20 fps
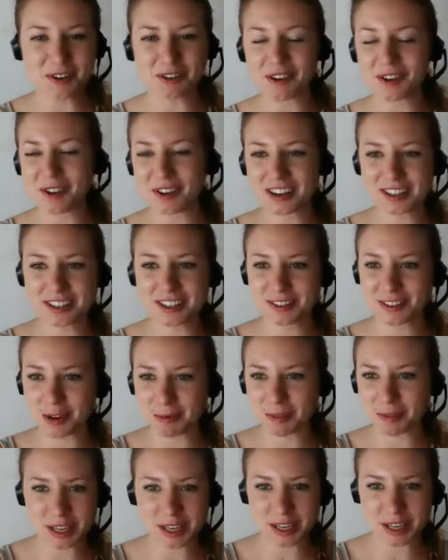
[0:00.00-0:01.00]
Or
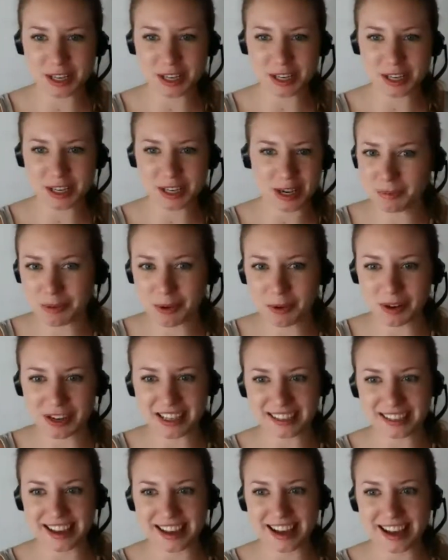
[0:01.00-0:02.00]
someone's coming maybe where
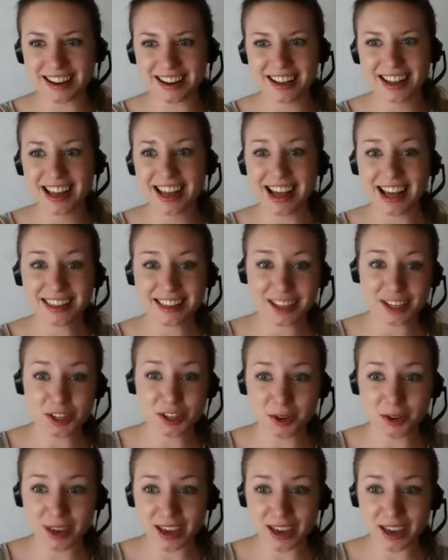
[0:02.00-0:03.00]
he's at. And then
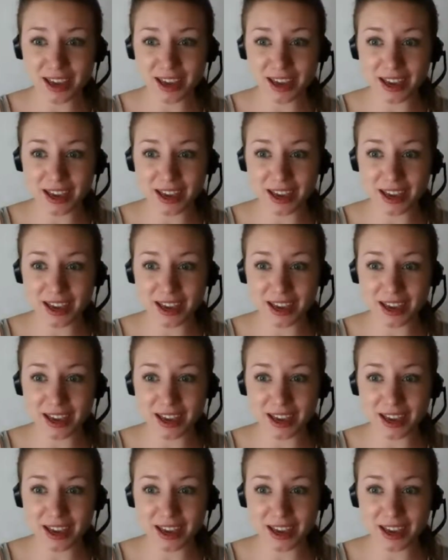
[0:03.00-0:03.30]
you came